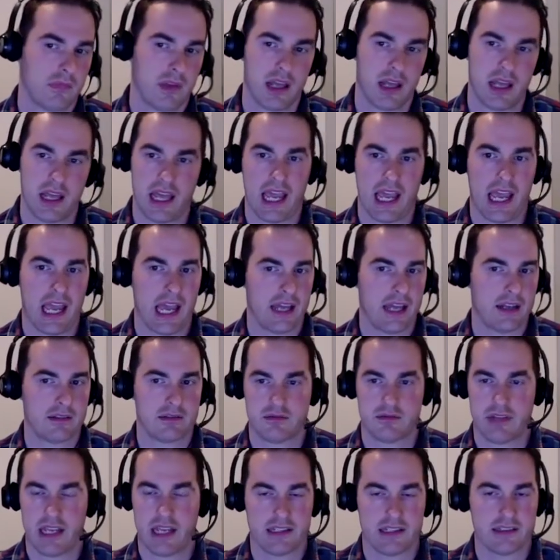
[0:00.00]
and
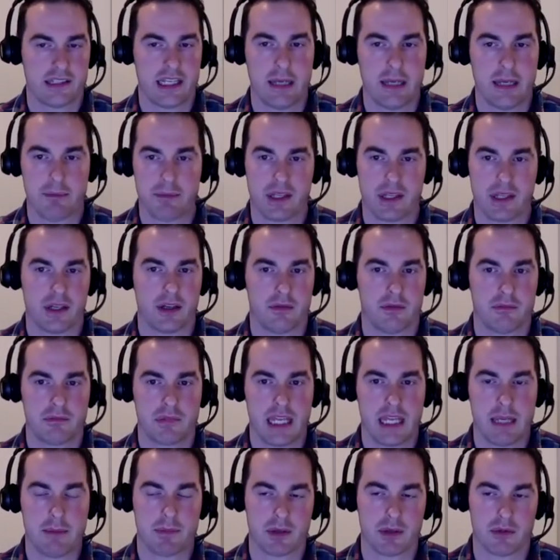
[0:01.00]
and keep the
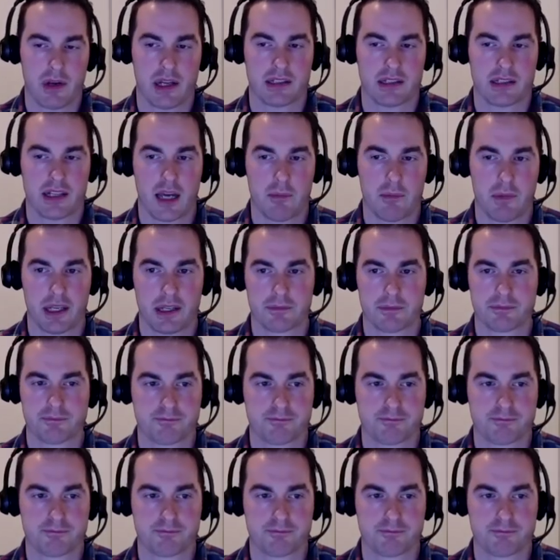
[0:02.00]
keep the rent coming.